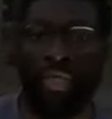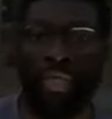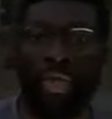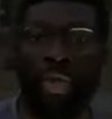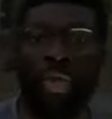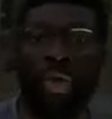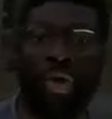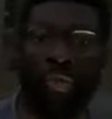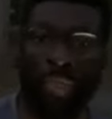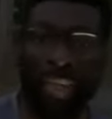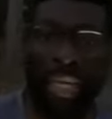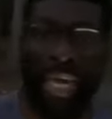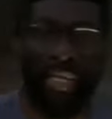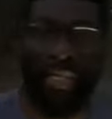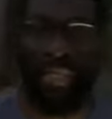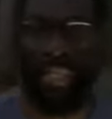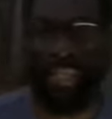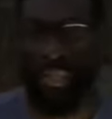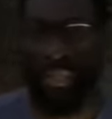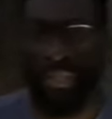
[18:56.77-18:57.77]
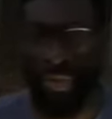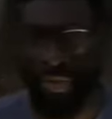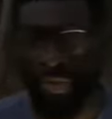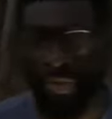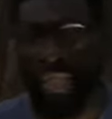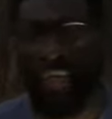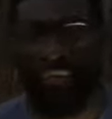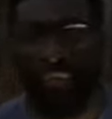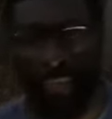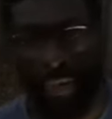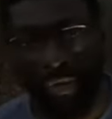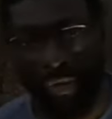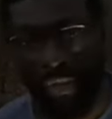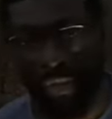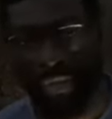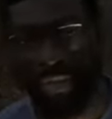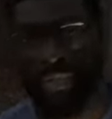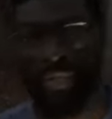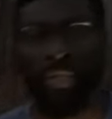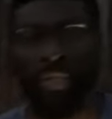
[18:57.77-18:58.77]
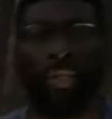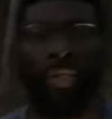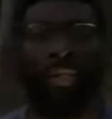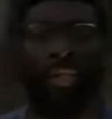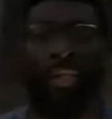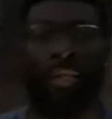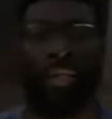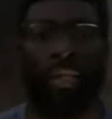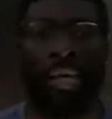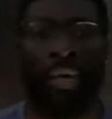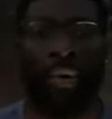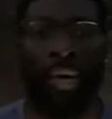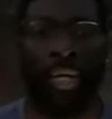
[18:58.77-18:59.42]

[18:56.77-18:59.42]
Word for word: the so-called blacks, Latinos, Native Americans. All